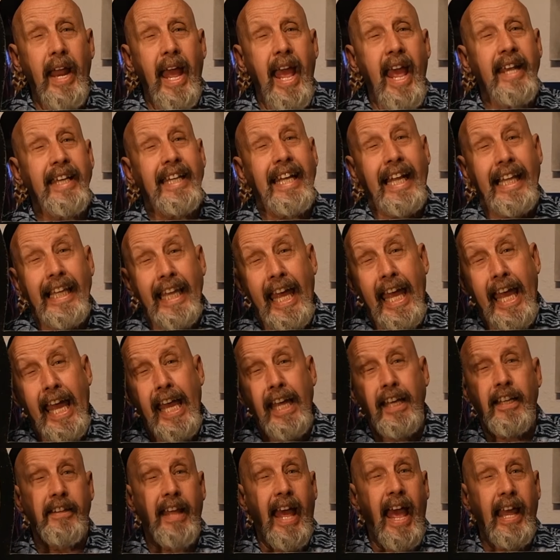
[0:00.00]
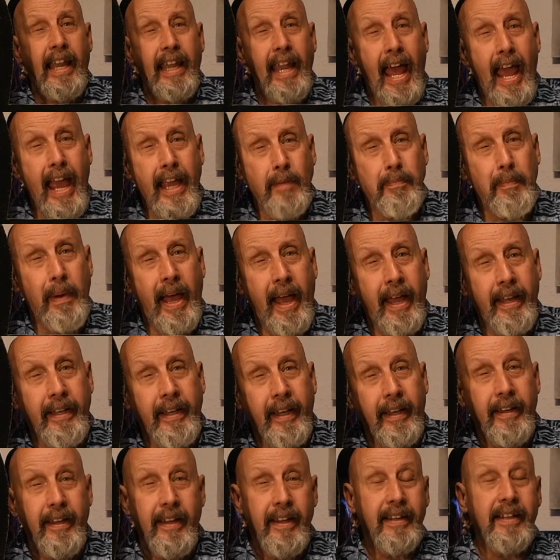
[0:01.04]
and click that like
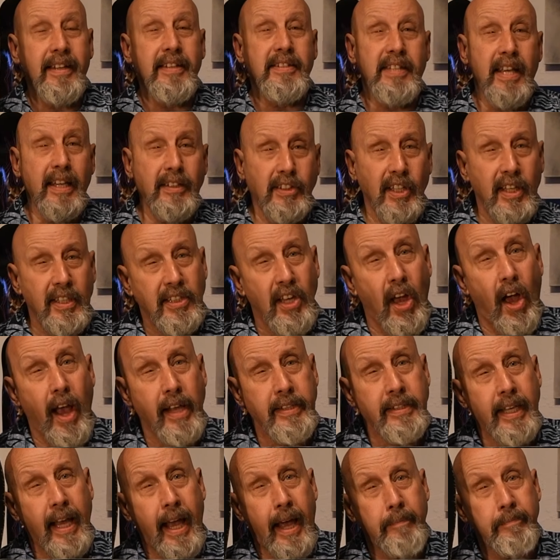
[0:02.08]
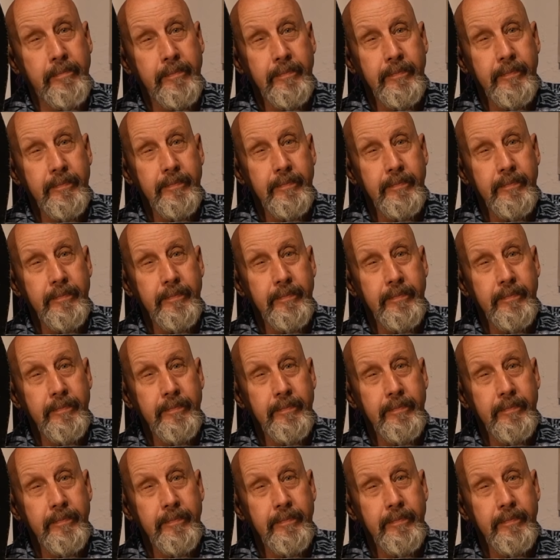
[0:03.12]
button, because this is awesome.